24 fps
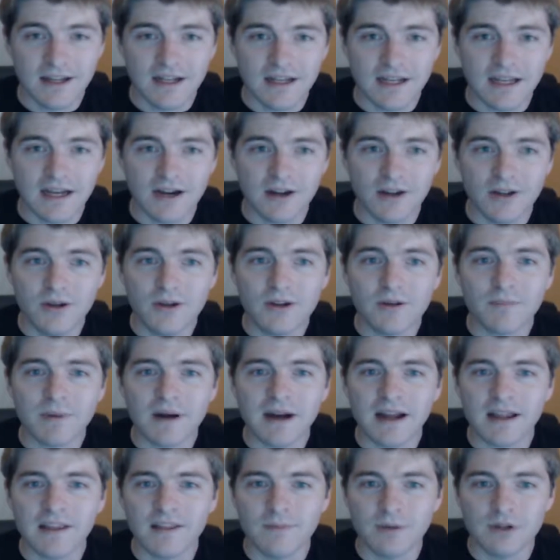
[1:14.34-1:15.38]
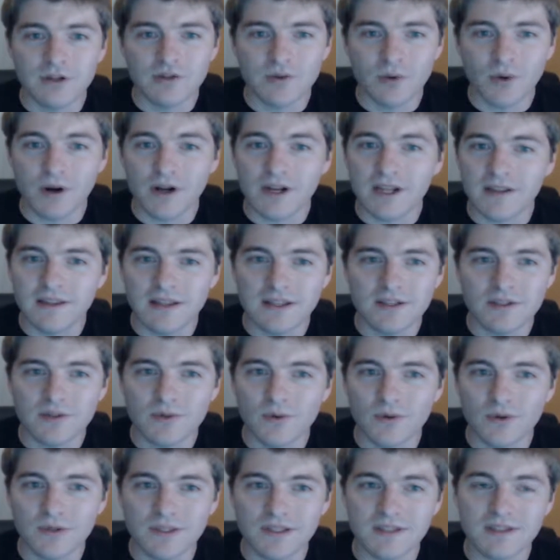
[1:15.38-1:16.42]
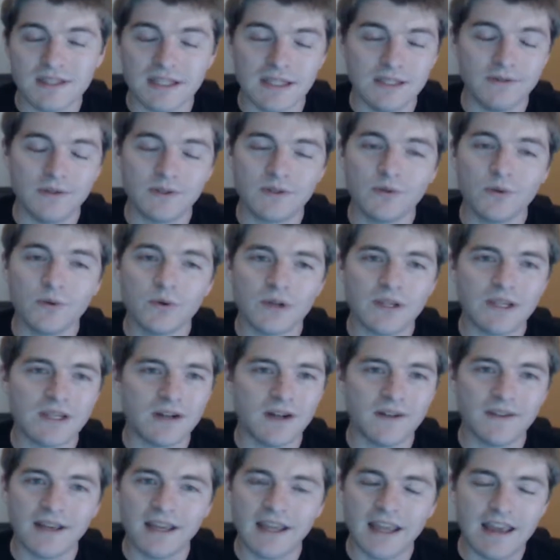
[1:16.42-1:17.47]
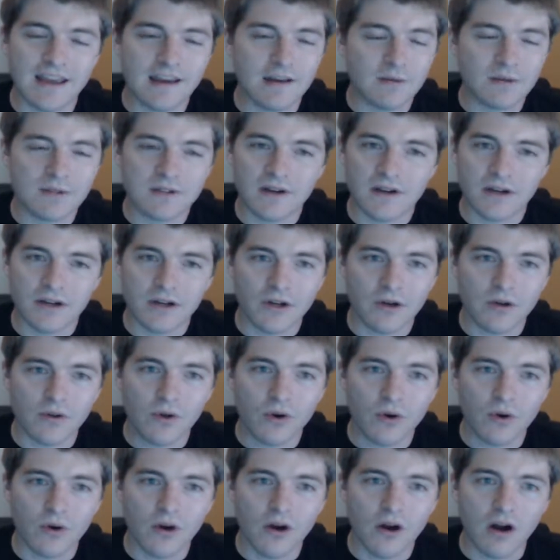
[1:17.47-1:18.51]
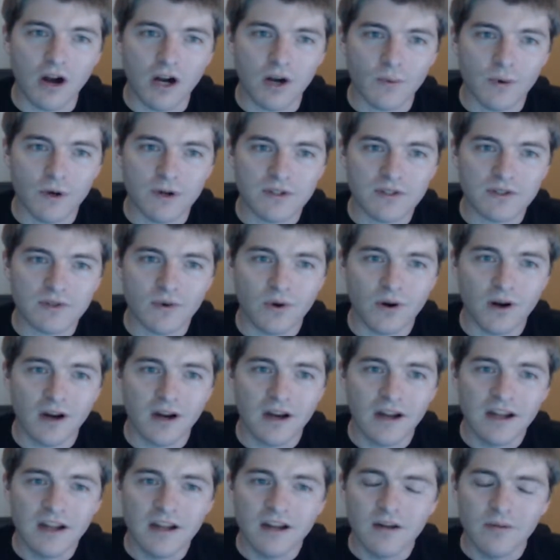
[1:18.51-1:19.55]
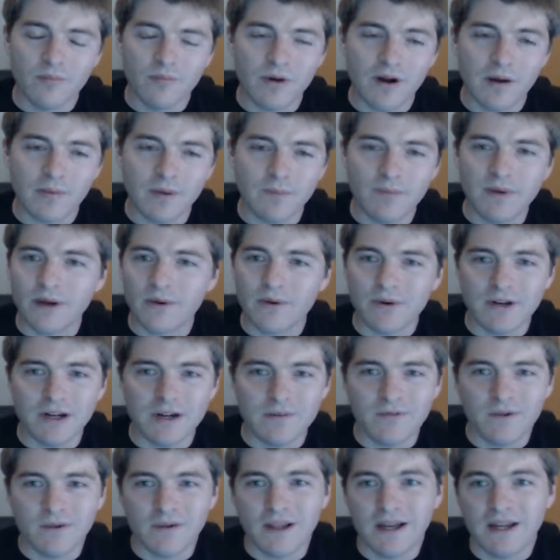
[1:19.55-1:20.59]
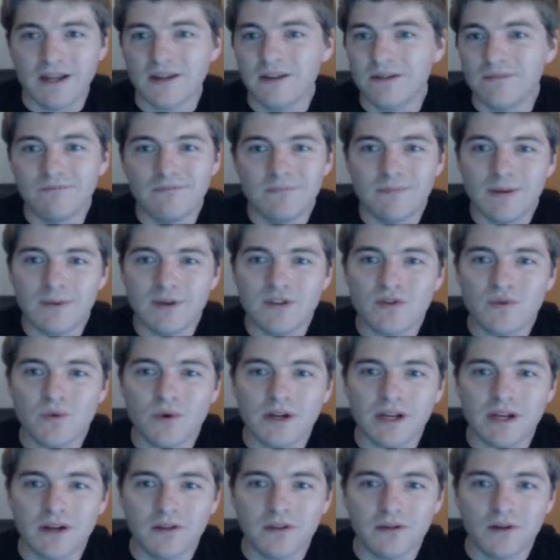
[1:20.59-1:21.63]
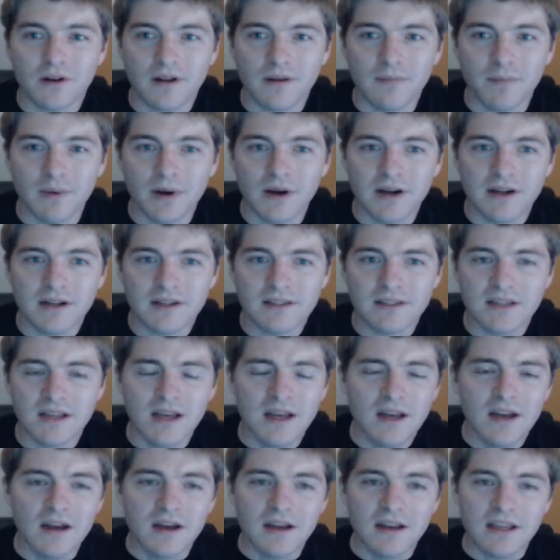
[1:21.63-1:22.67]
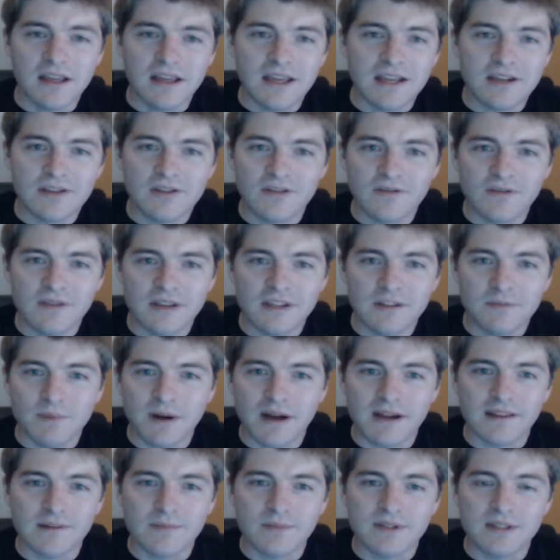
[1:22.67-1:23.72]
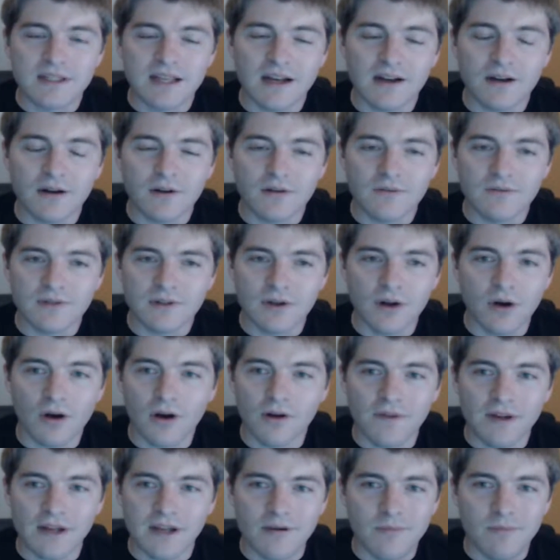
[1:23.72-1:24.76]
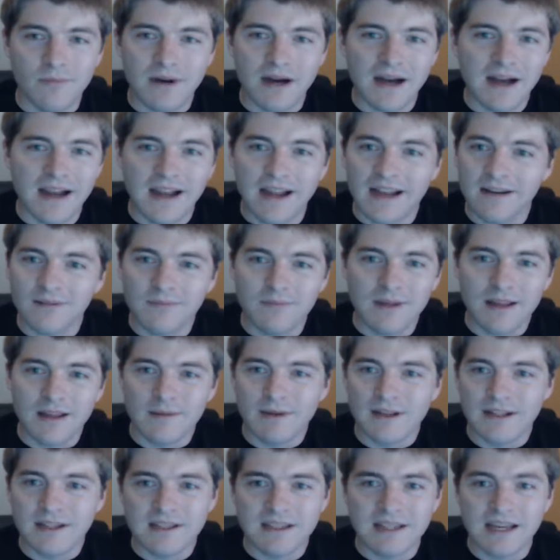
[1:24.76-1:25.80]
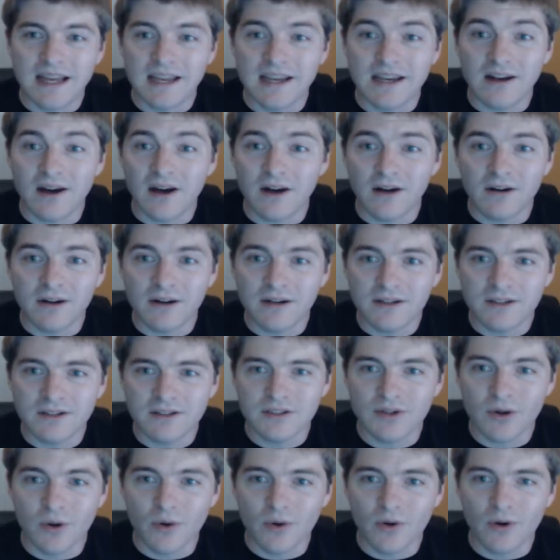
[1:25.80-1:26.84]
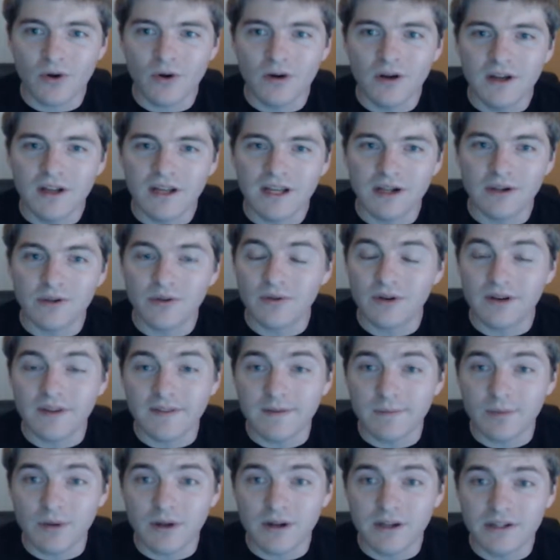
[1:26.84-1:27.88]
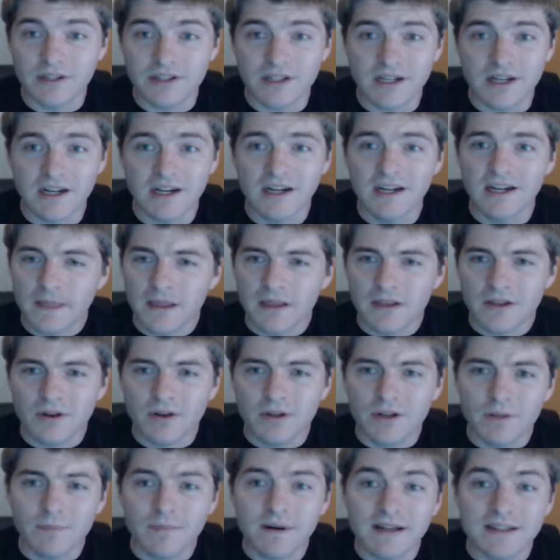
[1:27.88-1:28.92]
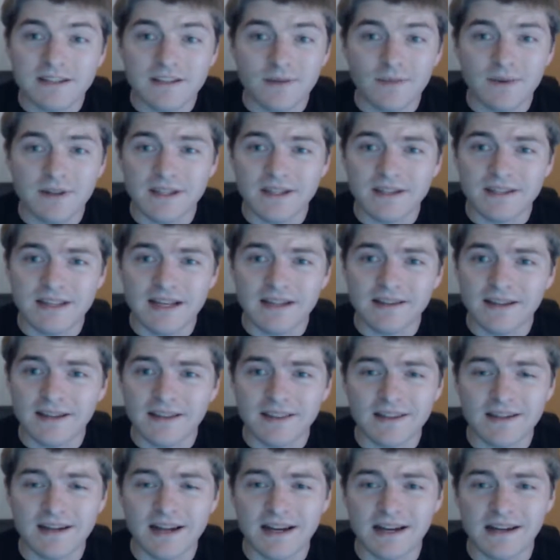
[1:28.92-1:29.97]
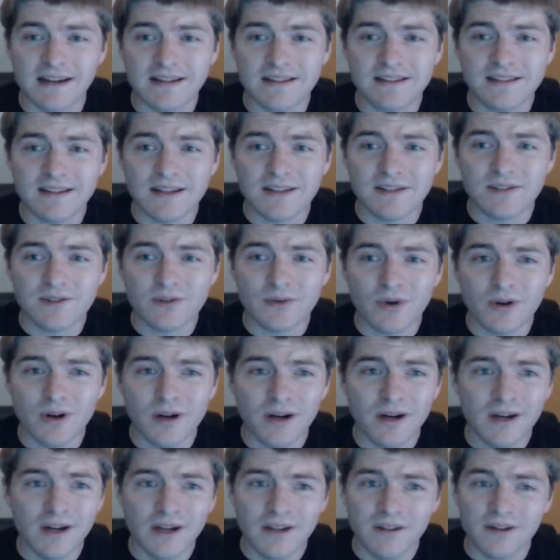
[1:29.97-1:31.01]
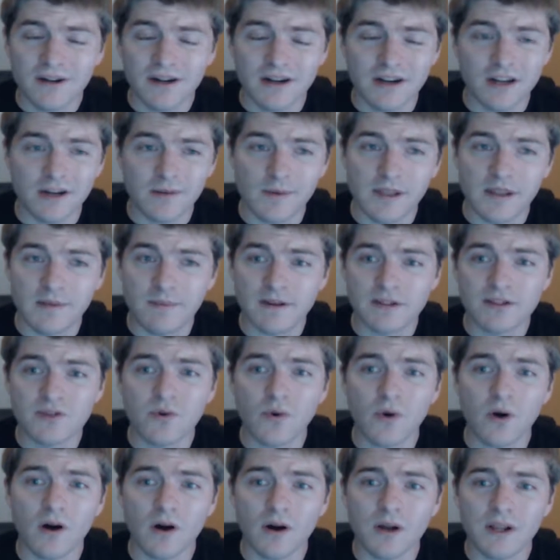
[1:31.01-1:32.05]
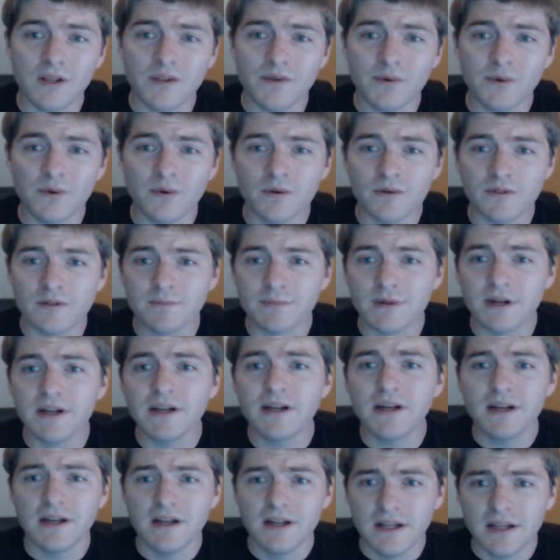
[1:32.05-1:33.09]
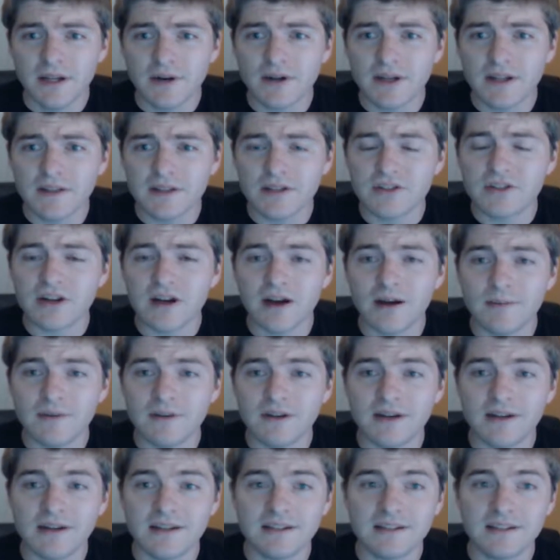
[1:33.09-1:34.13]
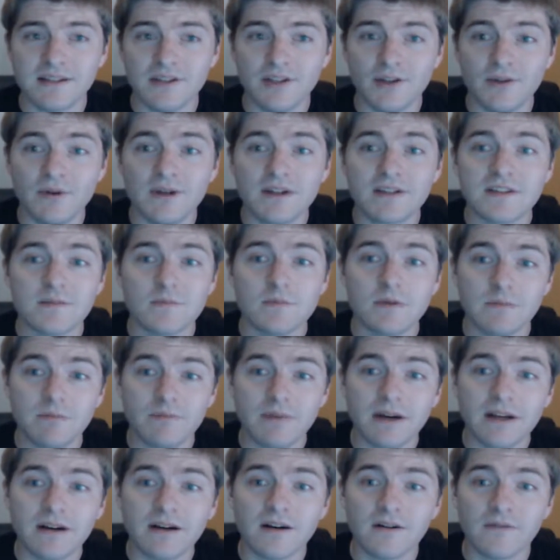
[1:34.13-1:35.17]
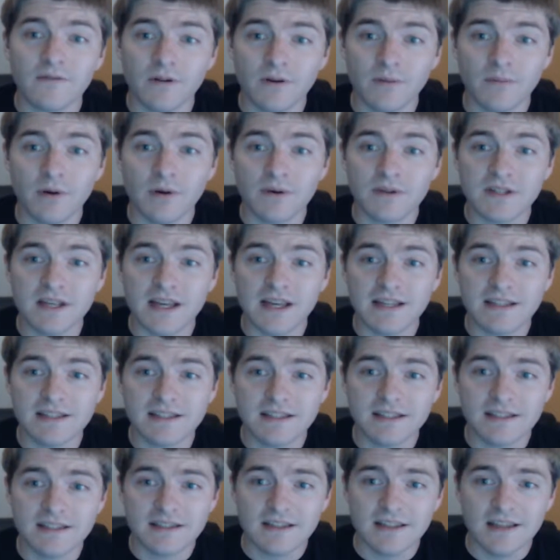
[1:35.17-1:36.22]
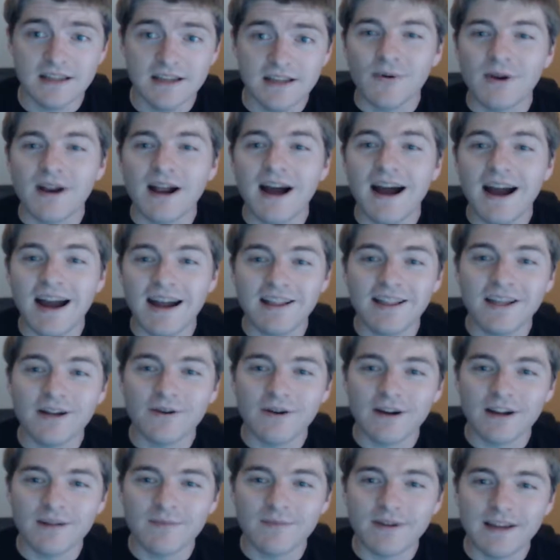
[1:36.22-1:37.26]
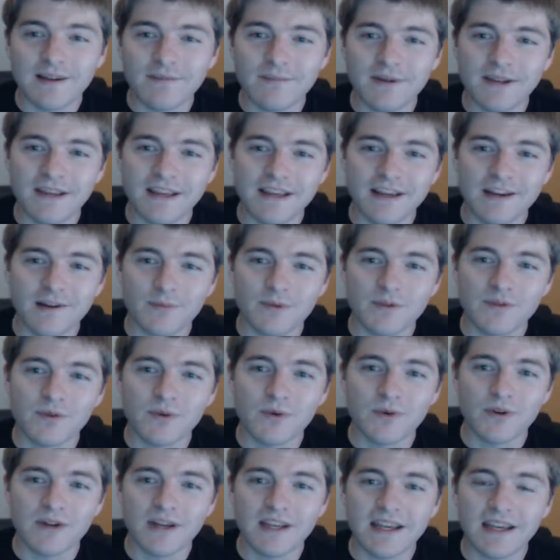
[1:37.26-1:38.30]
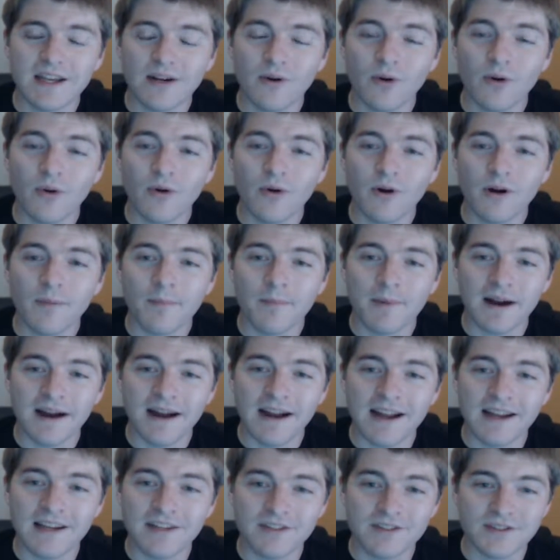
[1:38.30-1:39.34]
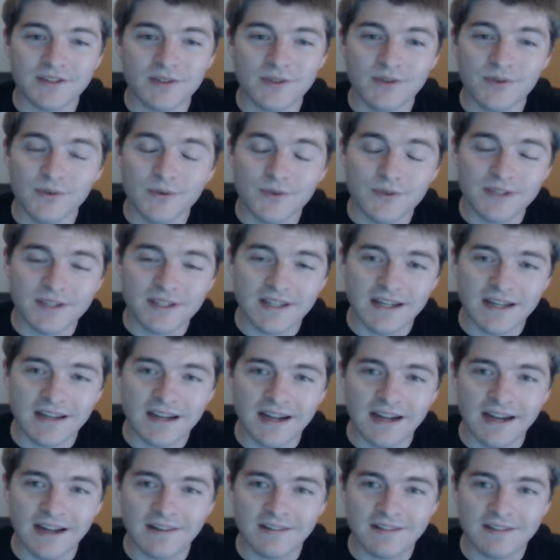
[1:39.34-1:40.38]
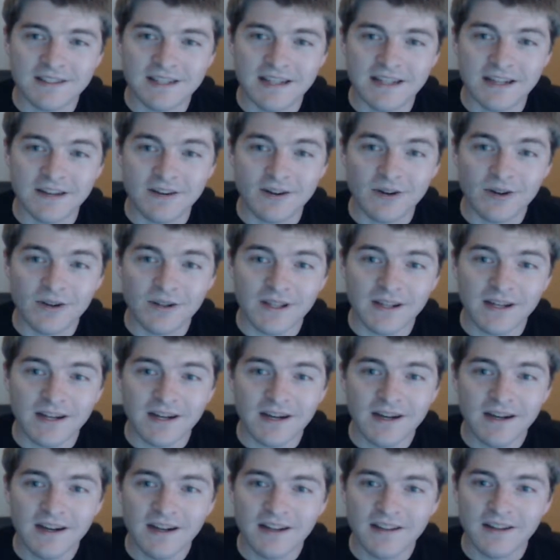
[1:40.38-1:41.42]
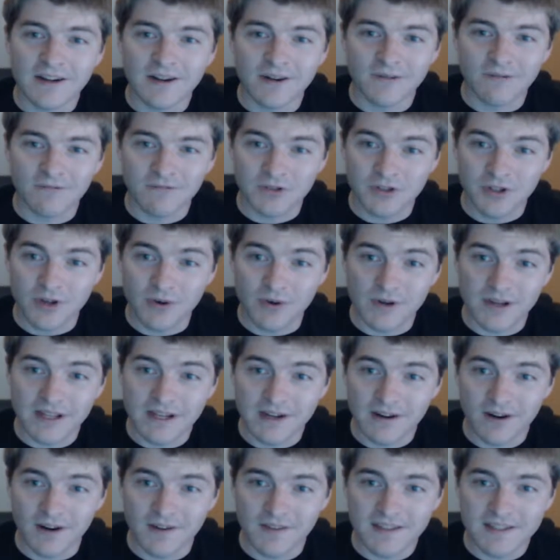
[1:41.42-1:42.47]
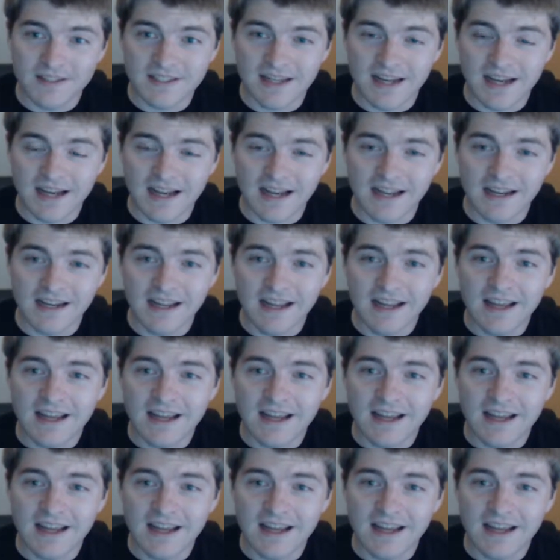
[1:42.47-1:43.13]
Now, you could buy the majority of these tools inside of a toolkit on like Amazon or your local hardware store. Probably pick one up for like maybe 20 or 30 bucks. Each of these by themselves, all of it combined, maybe $10 total, including the plunger. You could buy some of these at like the 99-cent store. They're not going to be the best quality tools, but it'll get the job done until you get something better for most cases. I would highly recommend picking up a toolkit or buying just the tools that I stated earlier that are shown here on the side.